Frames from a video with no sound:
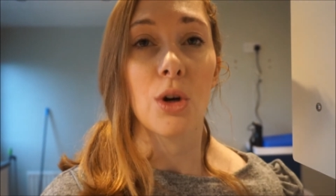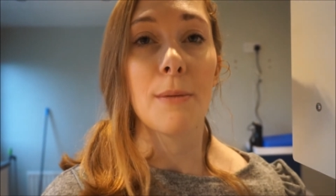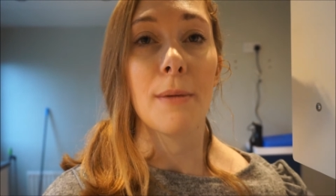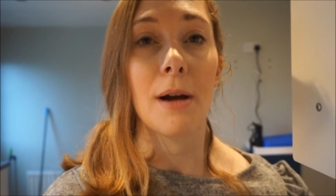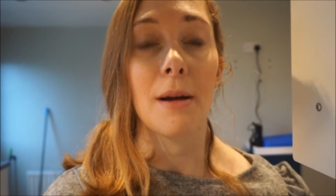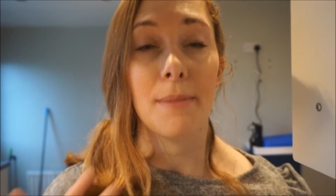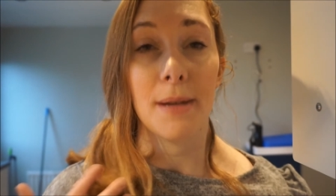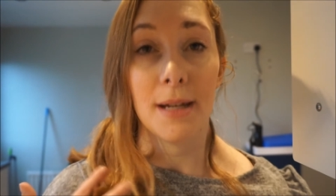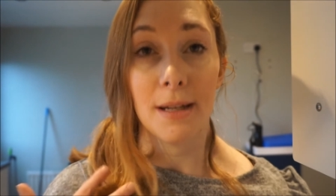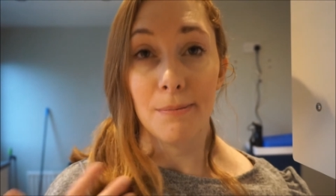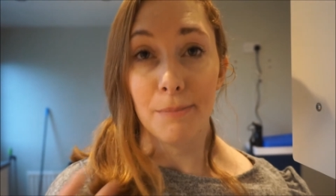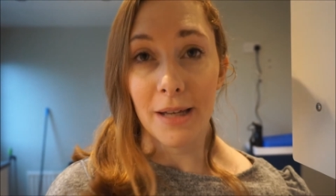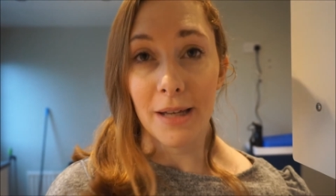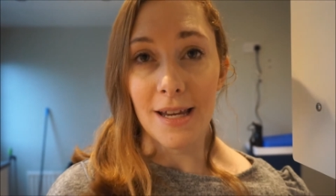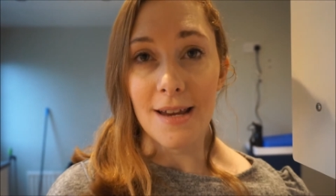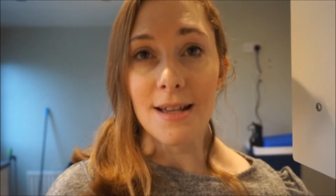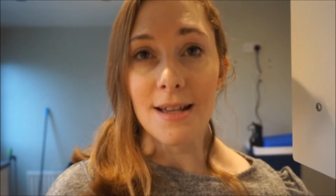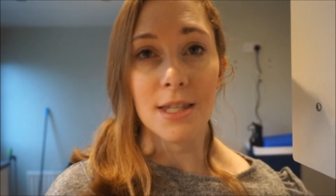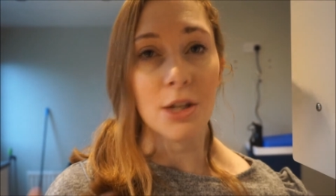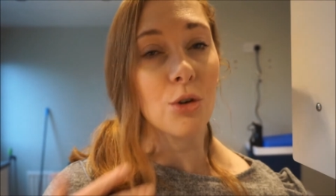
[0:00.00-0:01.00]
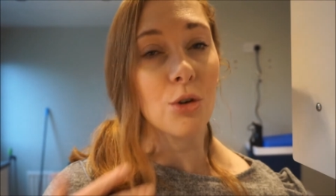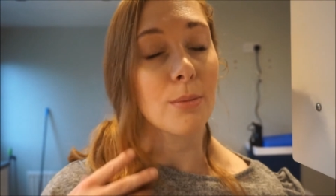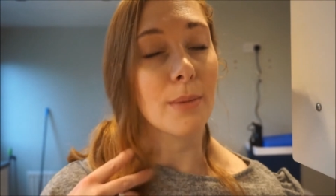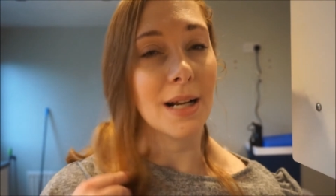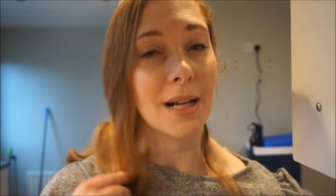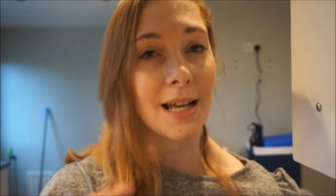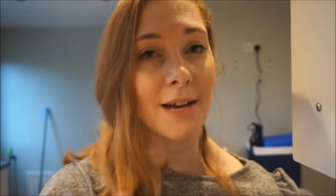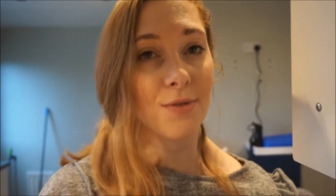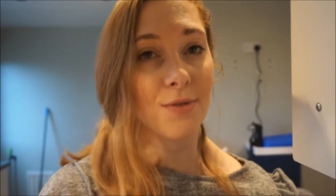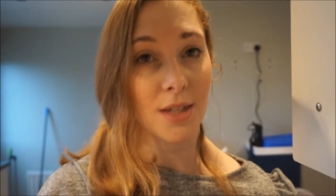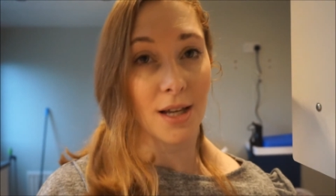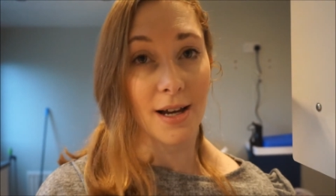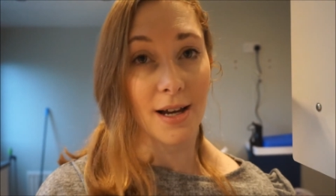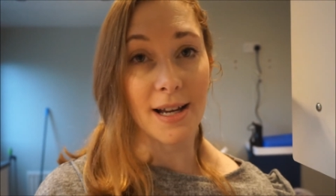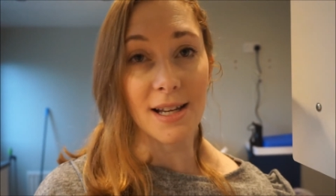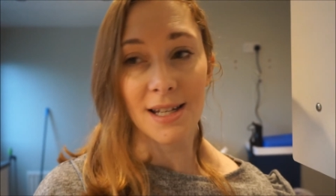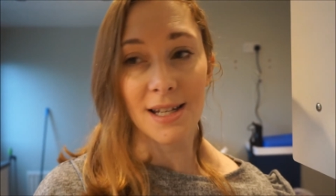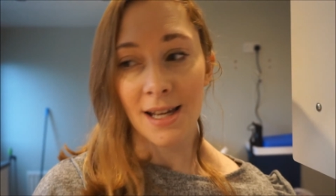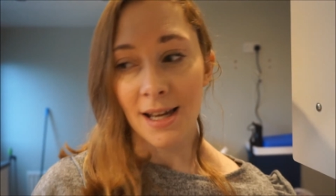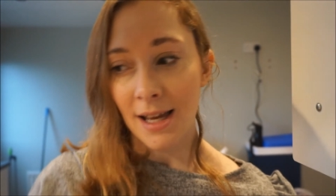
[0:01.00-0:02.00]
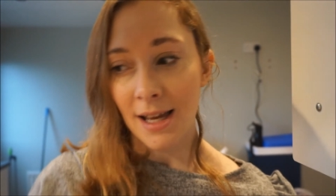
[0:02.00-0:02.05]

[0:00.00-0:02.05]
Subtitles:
it might be a bit easier on my left side